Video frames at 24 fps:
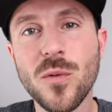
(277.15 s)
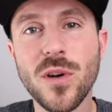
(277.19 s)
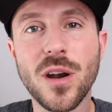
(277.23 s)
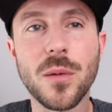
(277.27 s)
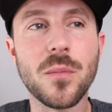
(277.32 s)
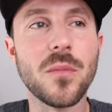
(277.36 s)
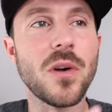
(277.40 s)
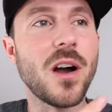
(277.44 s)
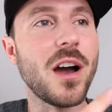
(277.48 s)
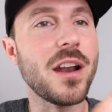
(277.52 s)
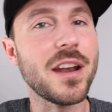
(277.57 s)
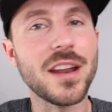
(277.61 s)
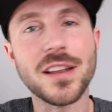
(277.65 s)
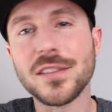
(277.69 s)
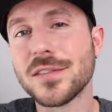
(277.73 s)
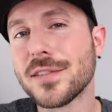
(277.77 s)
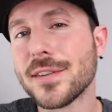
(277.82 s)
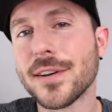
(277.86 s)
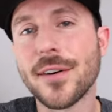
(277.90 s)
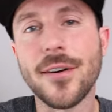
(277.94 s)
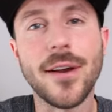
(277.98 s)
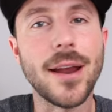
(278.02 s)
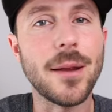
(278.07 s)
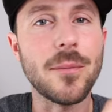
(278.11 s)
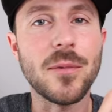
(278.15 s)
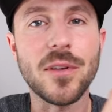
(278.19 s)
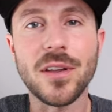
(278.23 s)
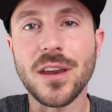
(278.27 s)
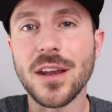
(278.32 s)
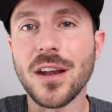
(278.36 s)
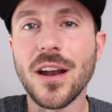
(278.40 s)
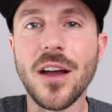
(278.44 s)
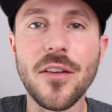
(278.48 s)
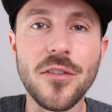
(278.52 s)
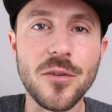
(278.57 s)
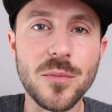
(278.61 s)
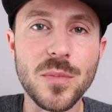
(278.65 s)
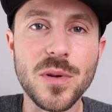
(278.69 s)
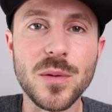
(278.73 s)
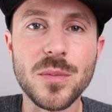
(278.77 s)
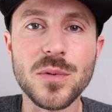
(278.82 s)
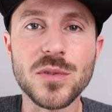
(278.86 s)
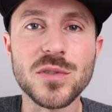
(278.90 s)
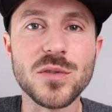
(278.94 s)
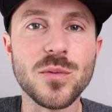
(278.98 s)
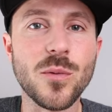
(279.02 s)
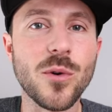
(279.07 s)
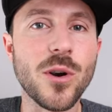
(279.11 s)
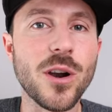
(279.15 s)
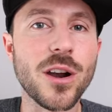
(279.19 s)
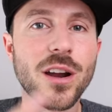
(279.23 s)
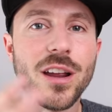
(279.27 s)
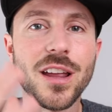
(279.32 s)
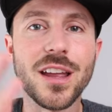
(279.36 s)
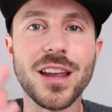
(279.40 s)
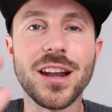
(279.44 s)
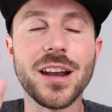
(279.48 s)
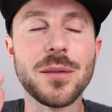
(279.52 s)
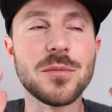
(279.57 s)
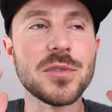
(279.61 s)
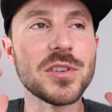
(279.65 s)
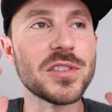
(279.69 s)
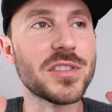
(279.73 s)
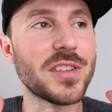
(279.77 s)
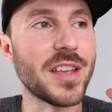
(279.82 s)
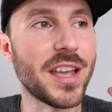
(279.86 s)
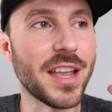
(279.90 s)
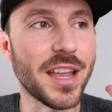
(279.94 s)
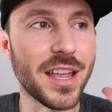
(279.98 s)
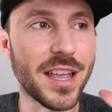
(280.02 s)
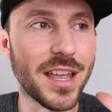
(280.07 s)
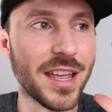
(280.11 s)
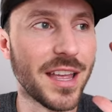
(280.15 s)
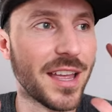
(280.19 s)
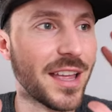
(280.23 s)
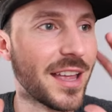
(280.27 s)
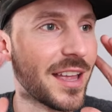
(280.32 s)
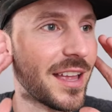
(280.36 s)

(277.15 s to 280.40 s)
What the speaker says: when I'm on Instagram looking at other people's work, and I'm just like,